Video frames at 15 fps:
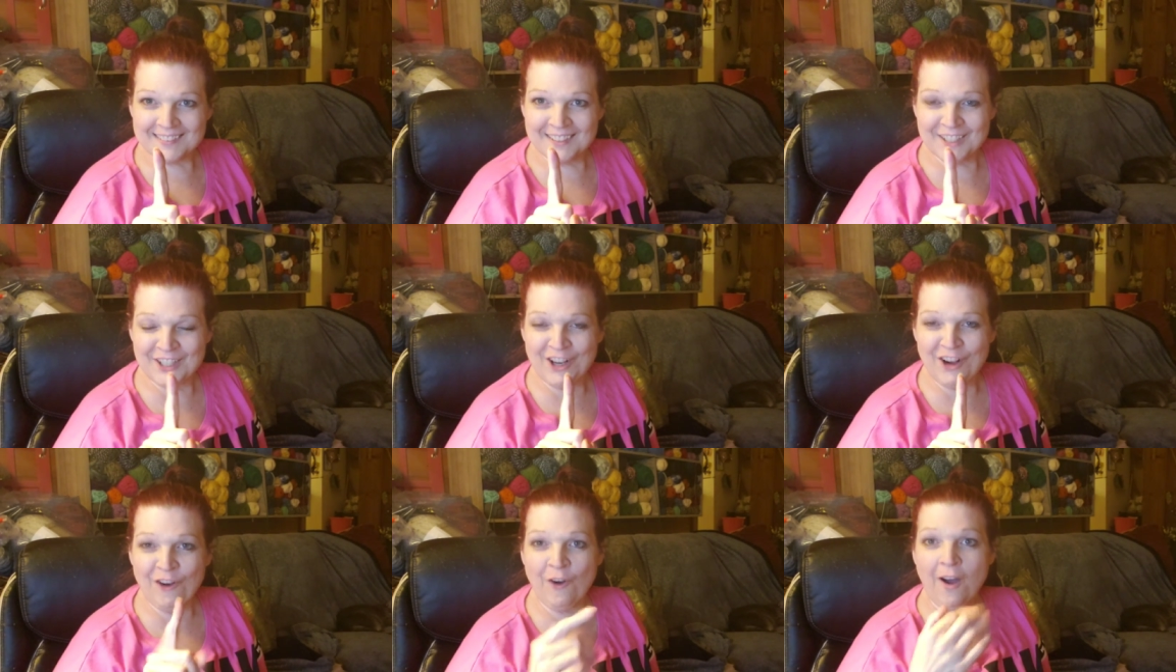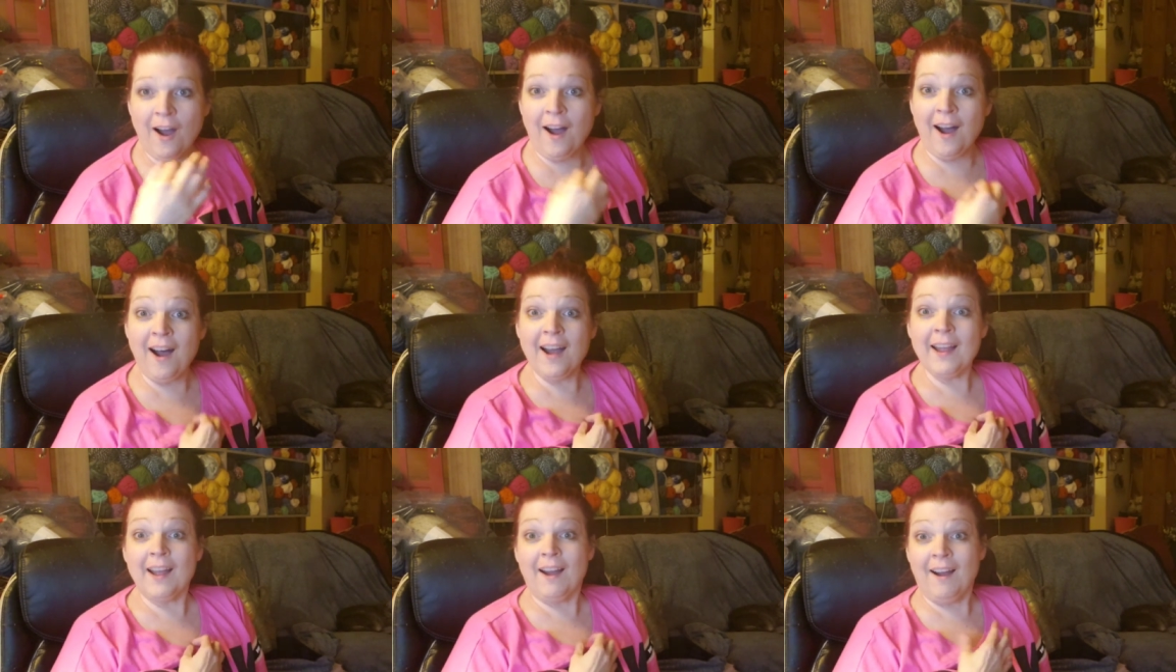You know,
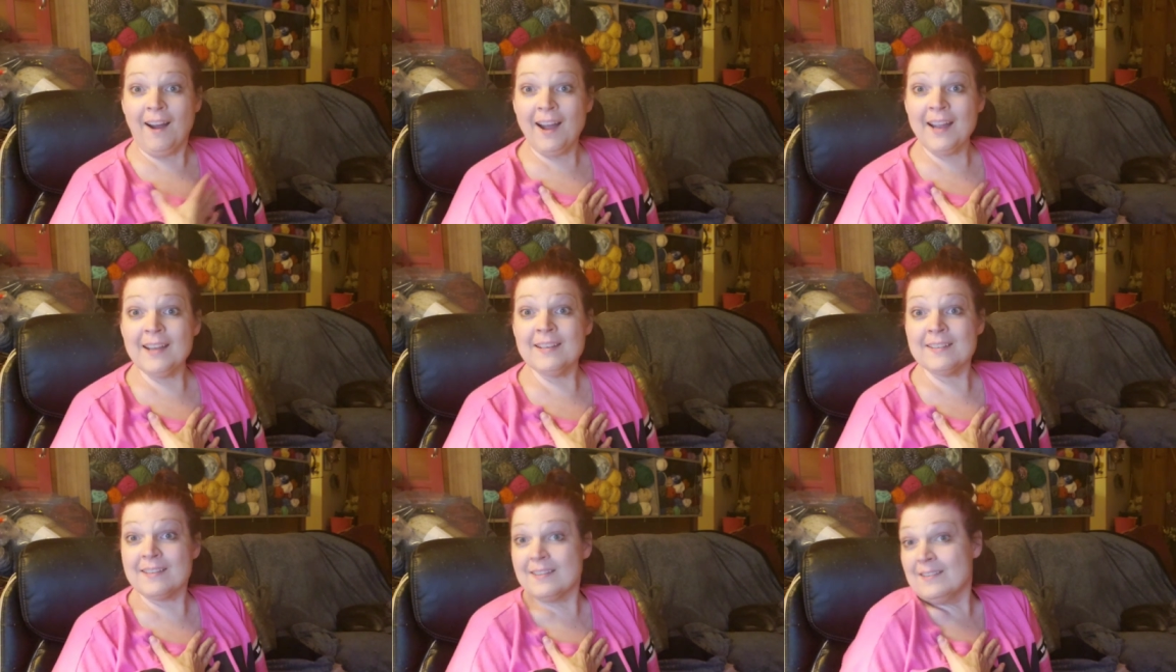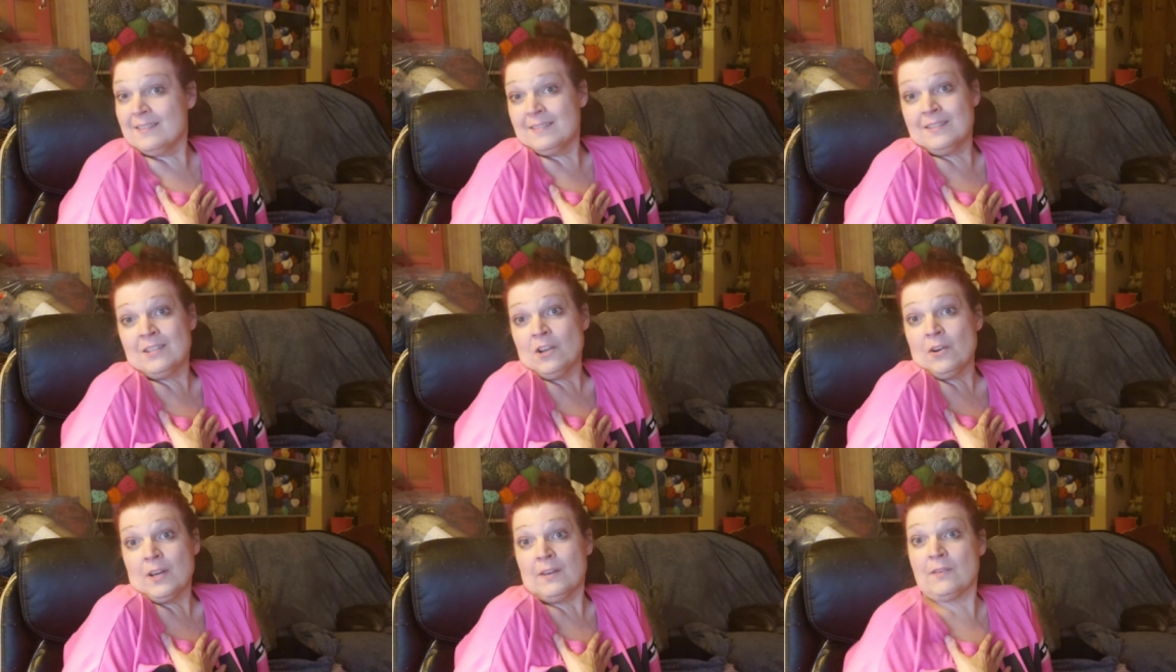I I
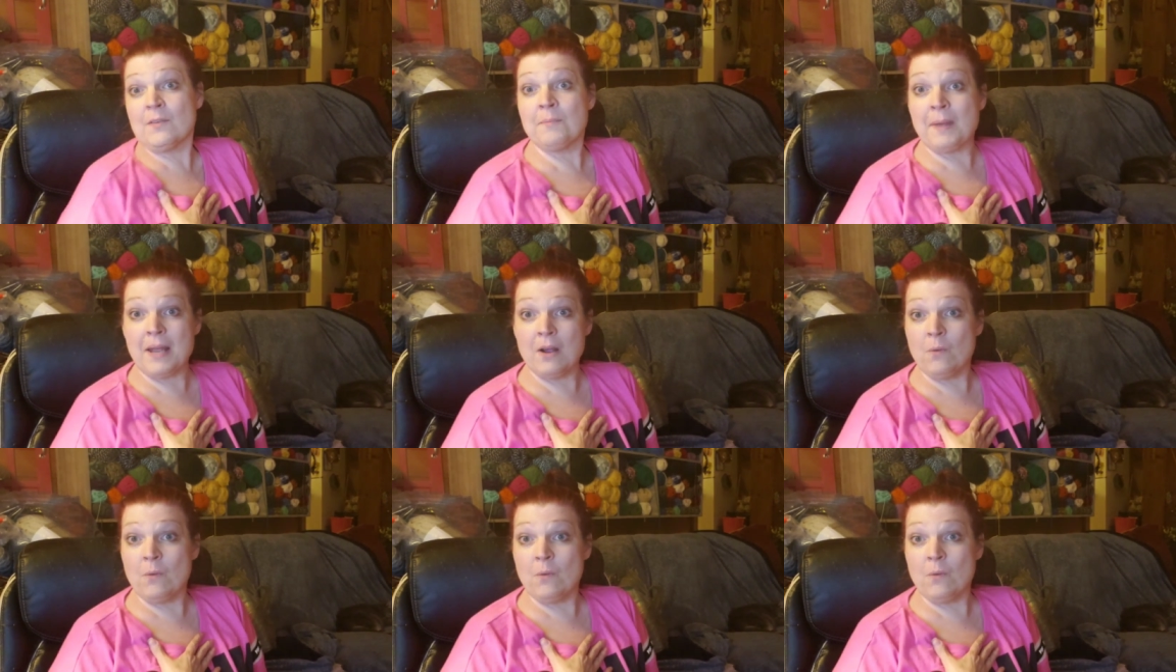don't even